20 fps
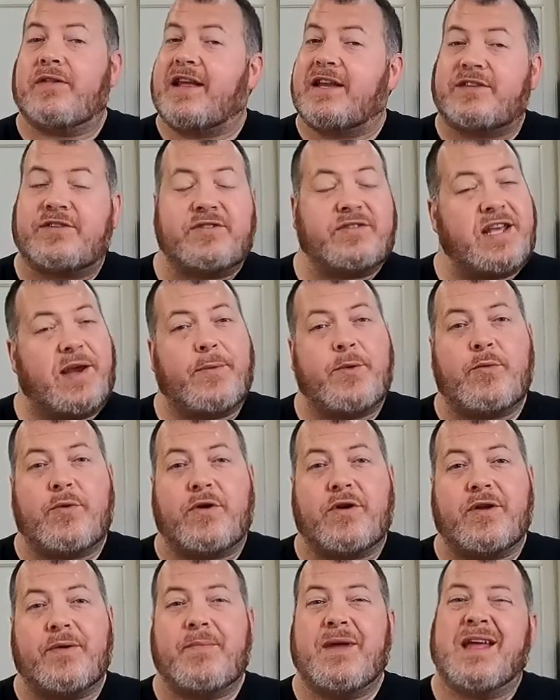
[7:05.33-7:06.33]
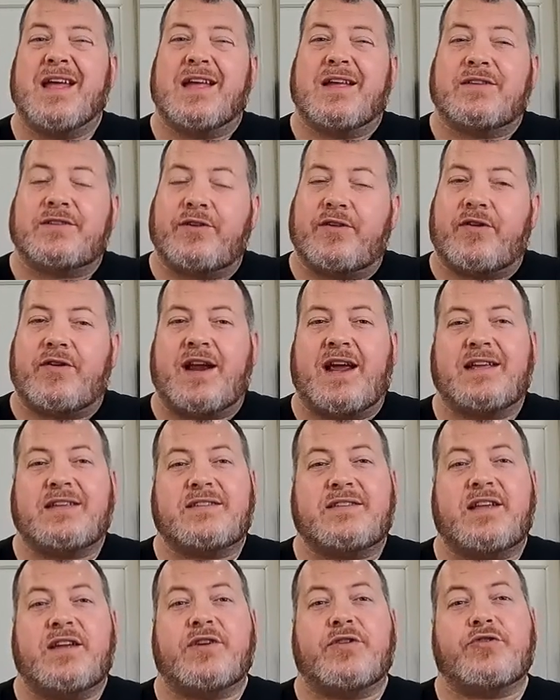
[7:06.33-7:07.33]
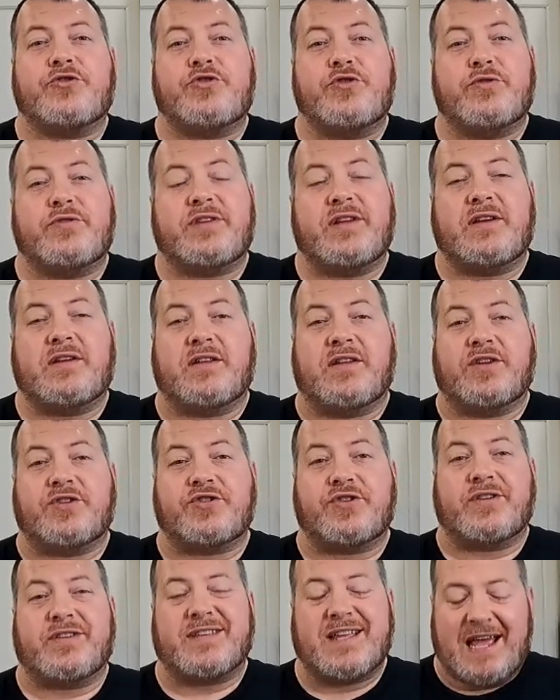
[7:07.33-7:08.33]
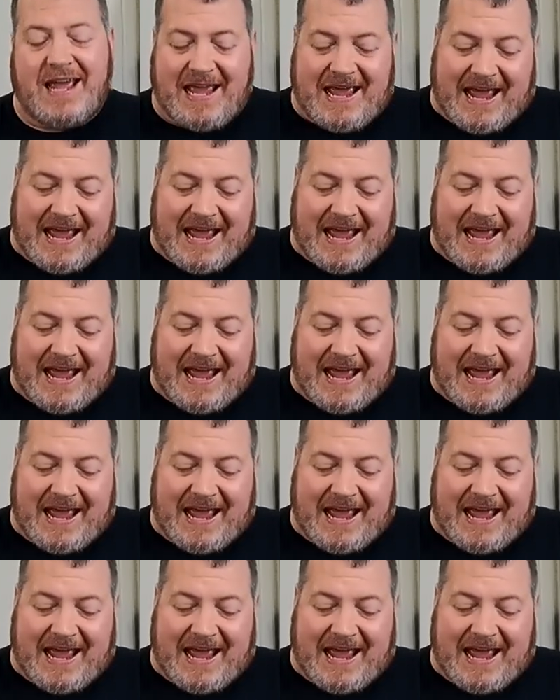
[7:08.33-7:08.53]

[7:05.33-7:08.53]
That's just how we want them, so they're nice, tender, juicy, and delicious.